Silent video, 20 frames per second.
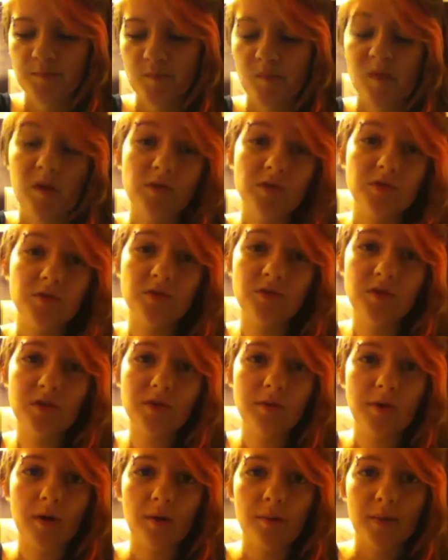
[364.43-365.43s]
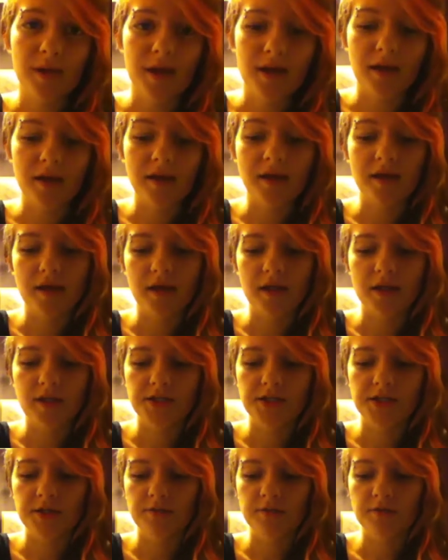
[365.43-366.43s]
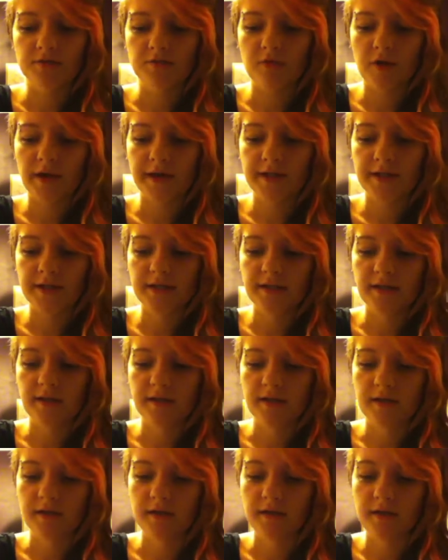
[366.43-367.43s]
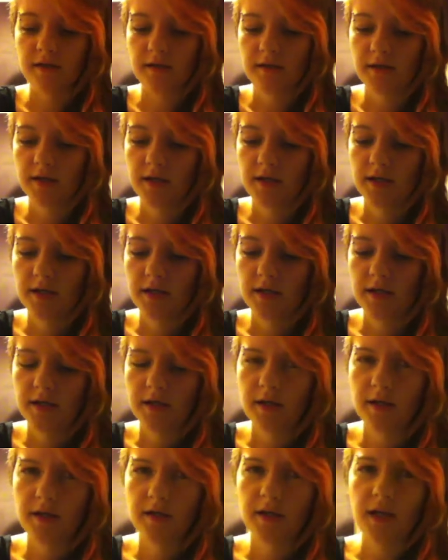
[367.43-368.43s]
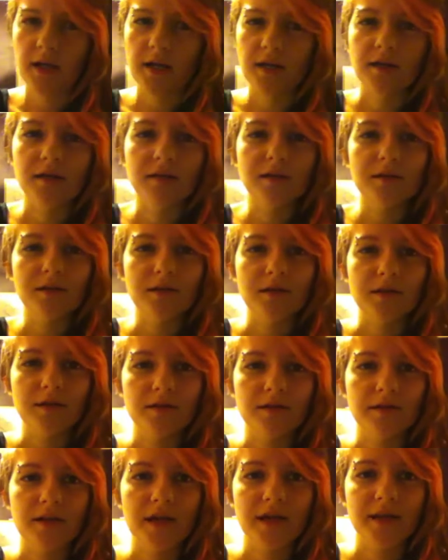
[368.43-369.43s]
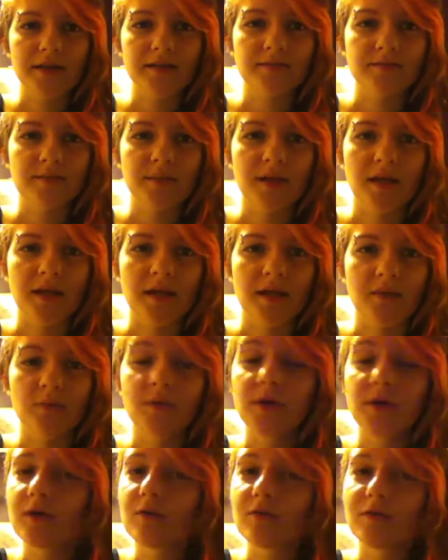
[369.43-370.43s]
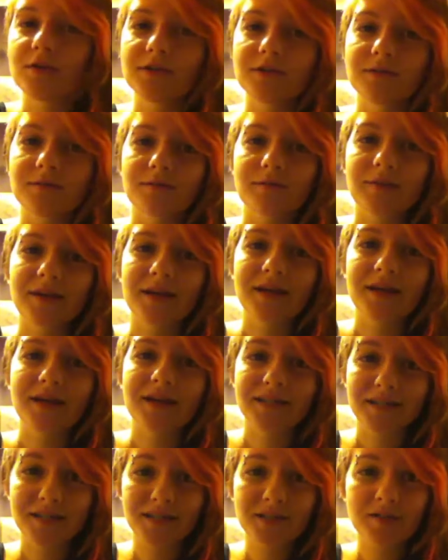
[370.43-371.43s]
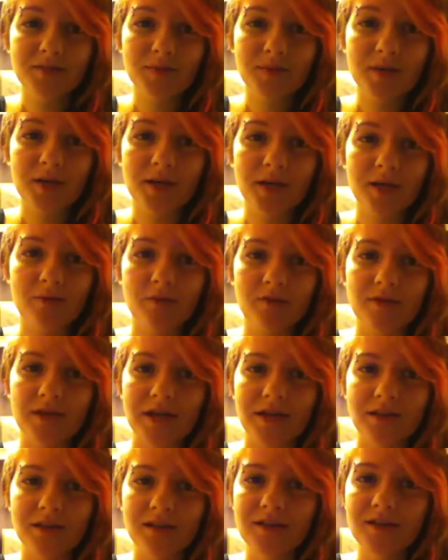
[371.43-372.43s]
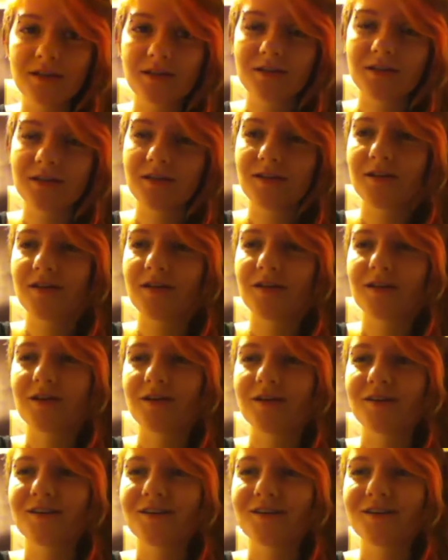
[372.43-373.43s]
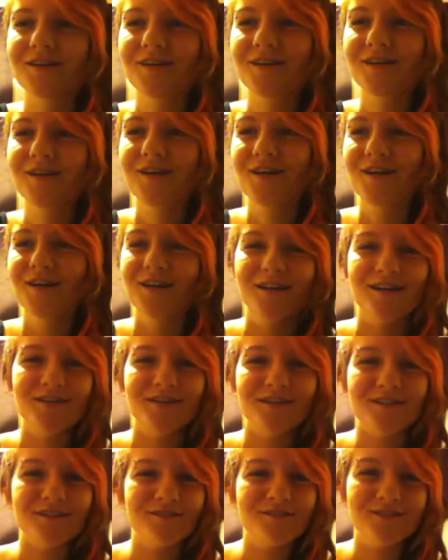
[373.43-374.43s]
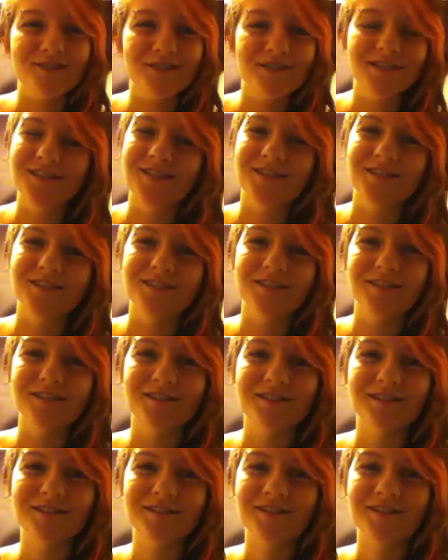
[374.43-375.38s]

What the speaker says: she was talking about me, and she was writing in it as me, but it wasn't me. I think she was picking up on Ellie, because it really doesn't,